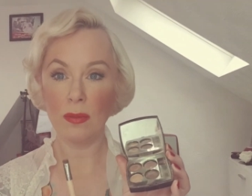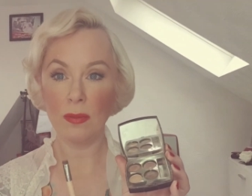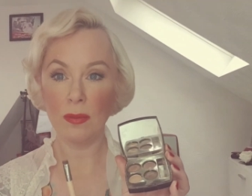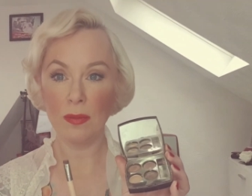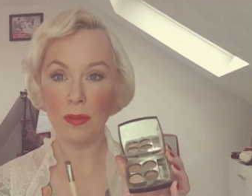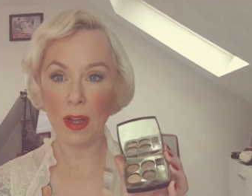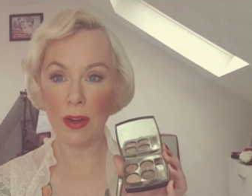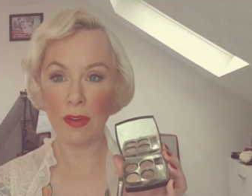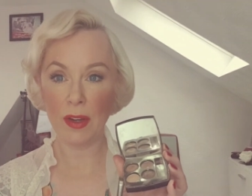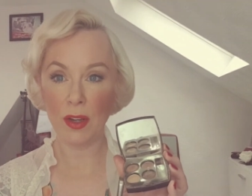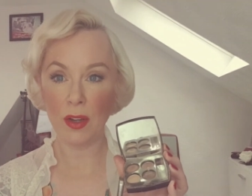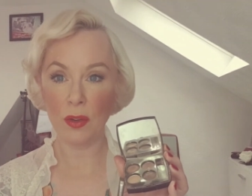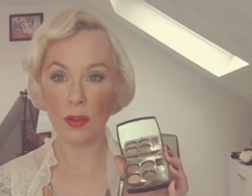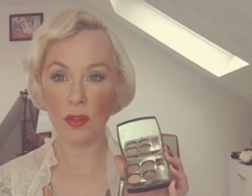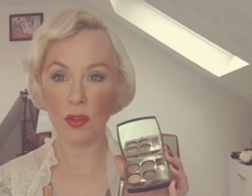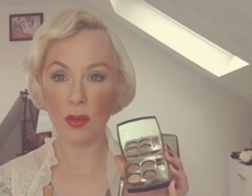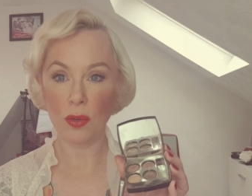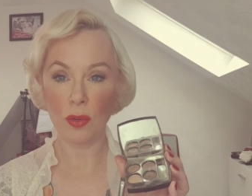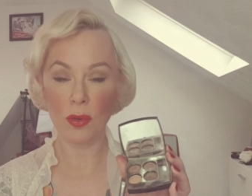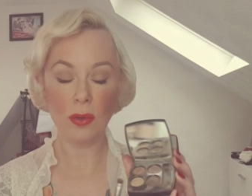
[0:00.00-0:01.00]
very
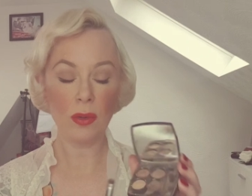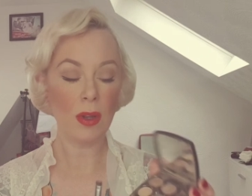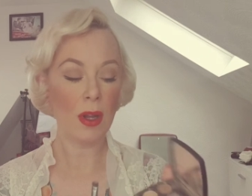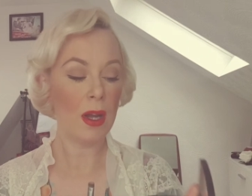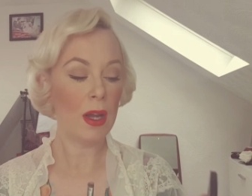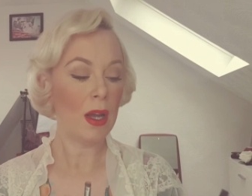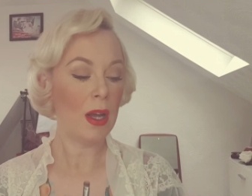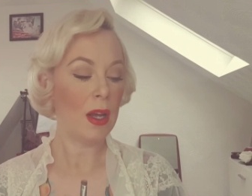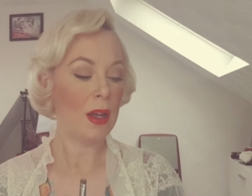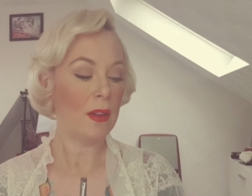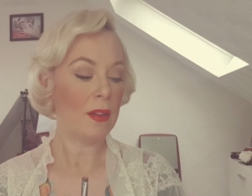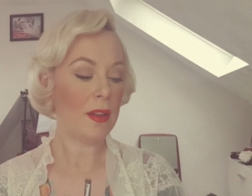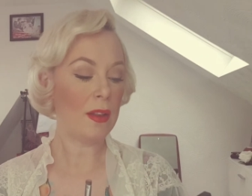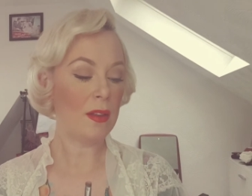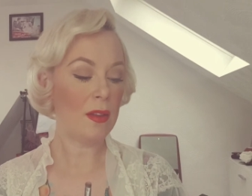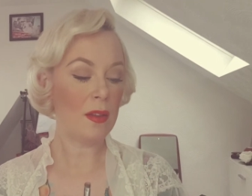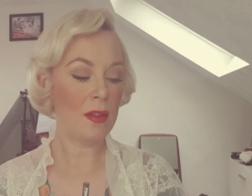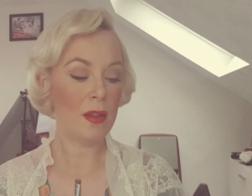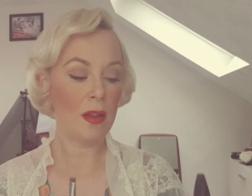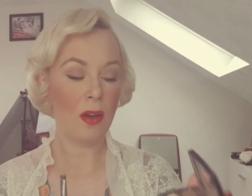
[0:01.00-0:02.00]
neutral.
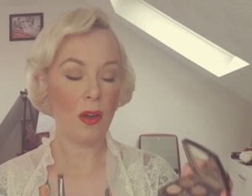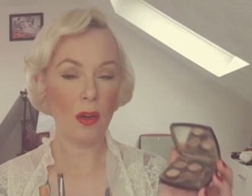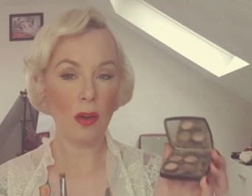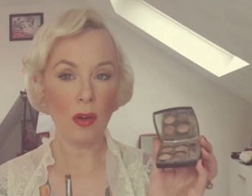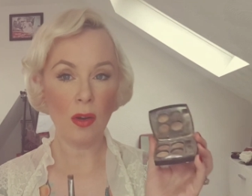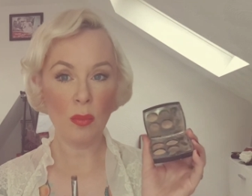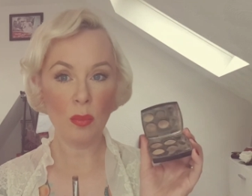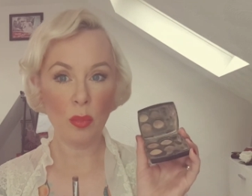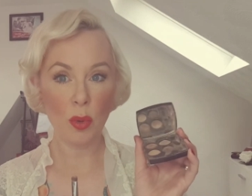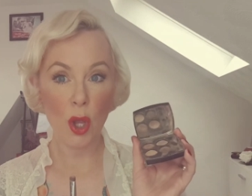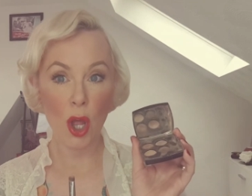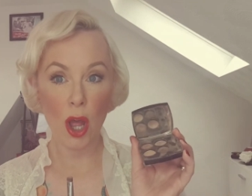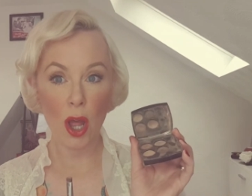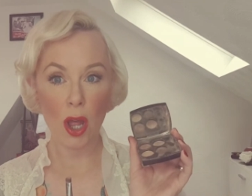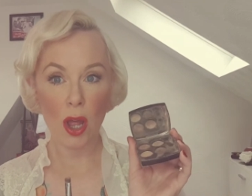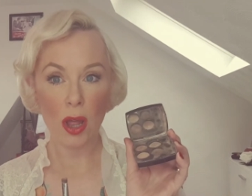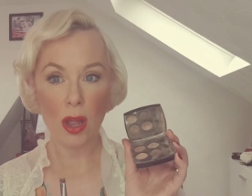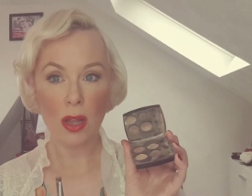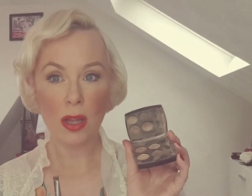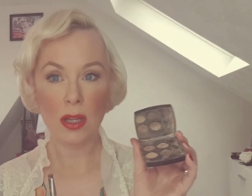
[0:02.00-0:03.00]
This is the
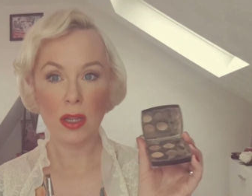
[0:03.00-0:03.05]
ombre